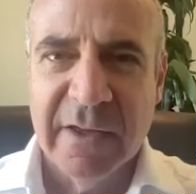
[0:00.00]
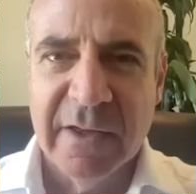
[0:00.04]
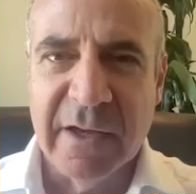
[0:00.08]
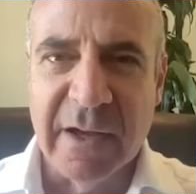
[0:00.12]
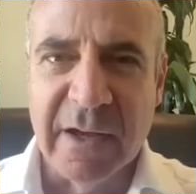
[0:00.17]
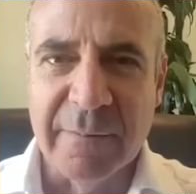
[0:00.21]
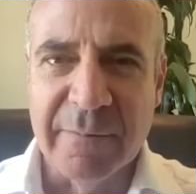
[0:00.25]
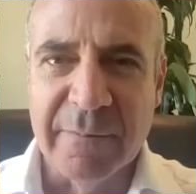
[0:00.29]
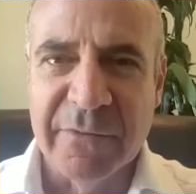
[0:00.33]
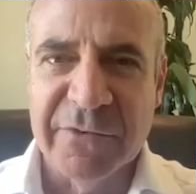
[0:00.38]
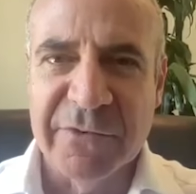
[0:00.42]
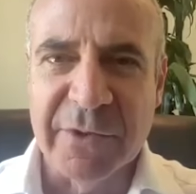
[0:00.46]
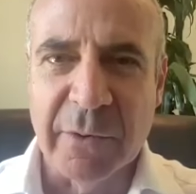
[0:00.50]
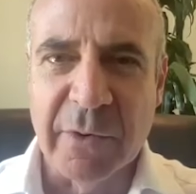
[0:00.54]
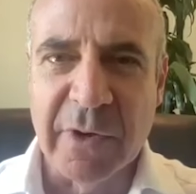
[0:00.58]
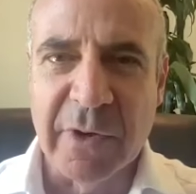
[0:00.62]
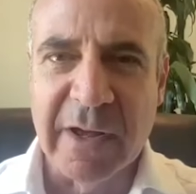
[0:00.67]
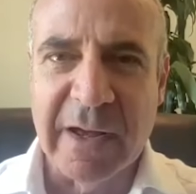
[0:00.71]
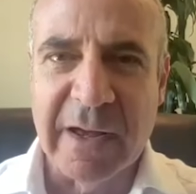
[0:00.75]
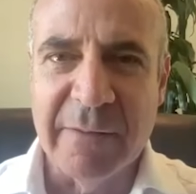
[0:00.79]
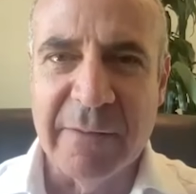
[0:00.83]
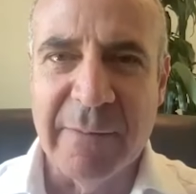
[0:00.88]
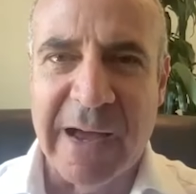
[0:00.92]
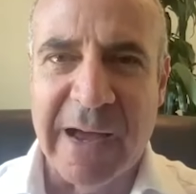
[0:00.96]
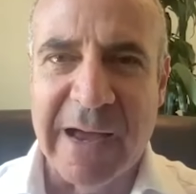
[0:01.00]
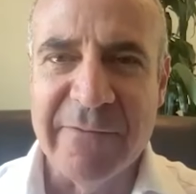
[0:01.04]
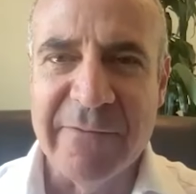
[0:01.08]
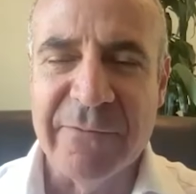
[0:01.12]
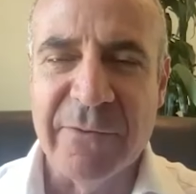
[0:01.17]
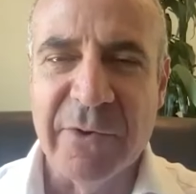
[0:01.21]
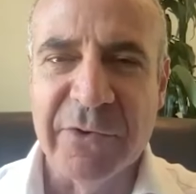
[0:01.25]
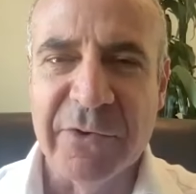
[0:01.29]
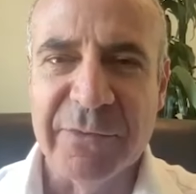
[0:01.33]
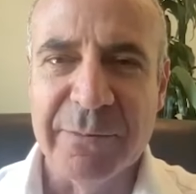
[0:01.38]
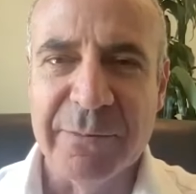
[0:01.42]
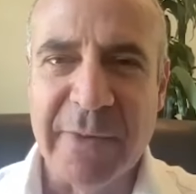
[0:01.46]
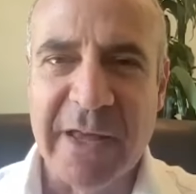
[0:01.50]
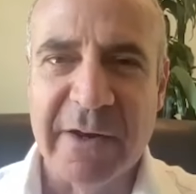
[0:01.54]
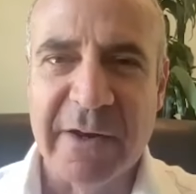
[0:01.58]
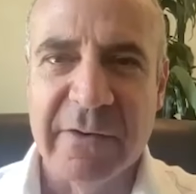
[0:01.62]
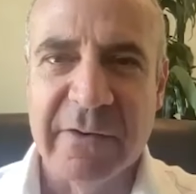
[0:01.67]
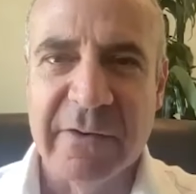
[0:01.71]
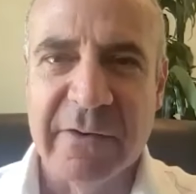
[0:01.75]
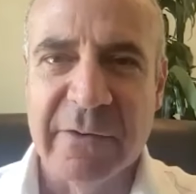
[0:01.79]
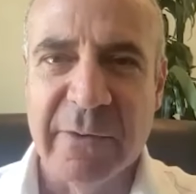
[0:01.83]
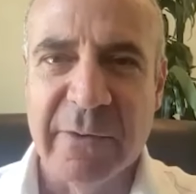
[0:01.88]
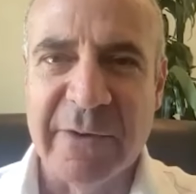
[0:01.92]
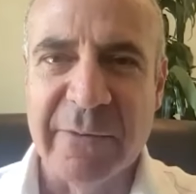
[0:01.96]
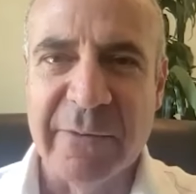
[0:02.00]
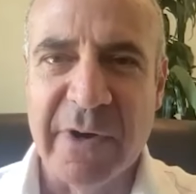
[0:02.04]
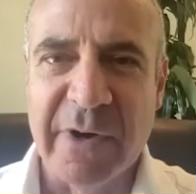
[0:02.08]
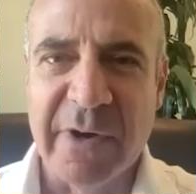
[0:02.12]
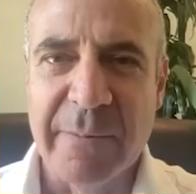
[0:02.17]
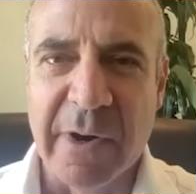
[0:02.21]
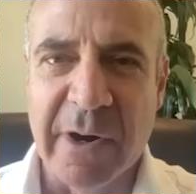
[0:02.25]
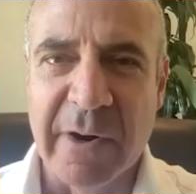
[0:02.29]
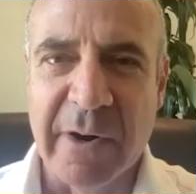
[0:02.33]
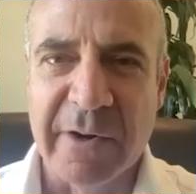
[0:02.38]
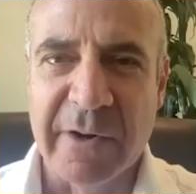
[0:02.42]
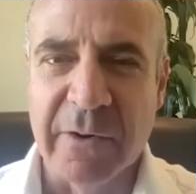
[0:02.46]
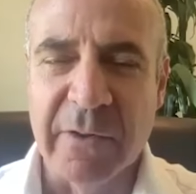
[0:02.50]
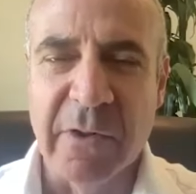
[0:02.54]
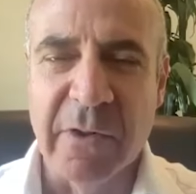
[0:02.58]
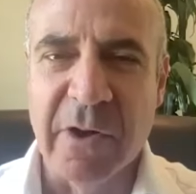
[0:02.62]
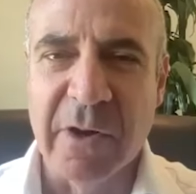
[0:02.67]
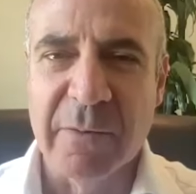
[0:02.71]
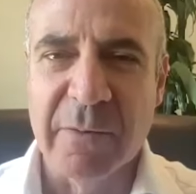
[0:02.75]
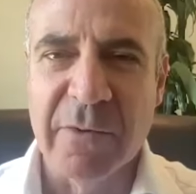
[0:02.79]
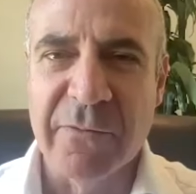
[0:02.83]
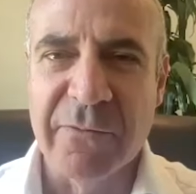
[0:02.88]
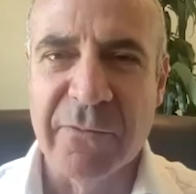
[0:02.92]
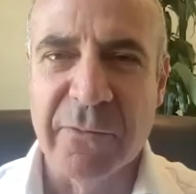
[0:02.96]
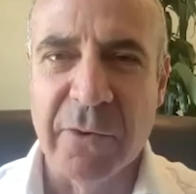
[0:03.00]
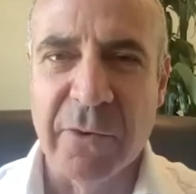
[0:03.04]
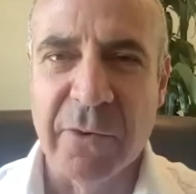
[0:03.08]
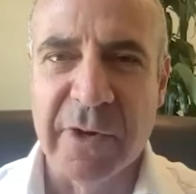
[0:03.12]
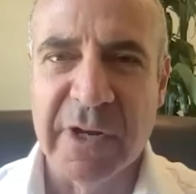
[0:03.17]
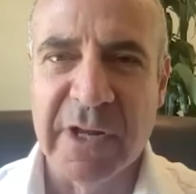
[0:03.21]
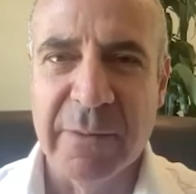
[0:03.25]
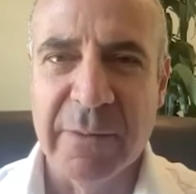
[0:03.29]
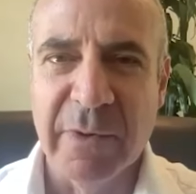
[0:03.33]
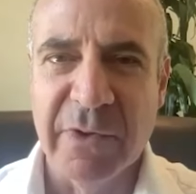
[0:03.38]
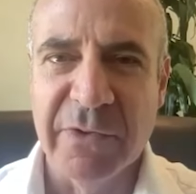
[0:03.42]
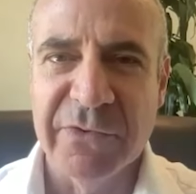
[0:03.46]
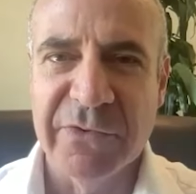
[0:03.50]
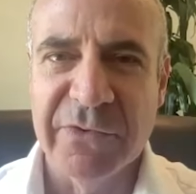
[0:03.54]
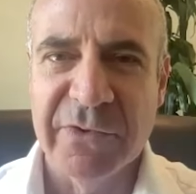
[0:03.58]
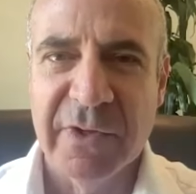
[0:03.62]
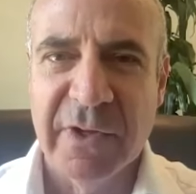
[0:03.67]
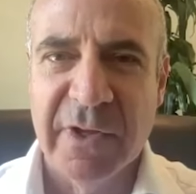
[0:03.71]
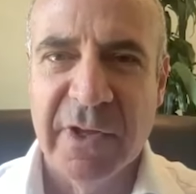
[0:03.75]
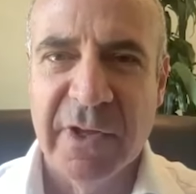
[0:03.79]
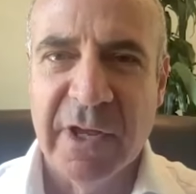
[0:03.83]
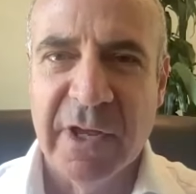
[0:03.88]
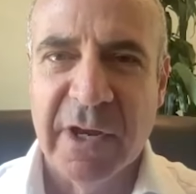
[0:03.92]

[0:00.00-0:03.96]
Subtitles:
I first met Gregory Barker long before he was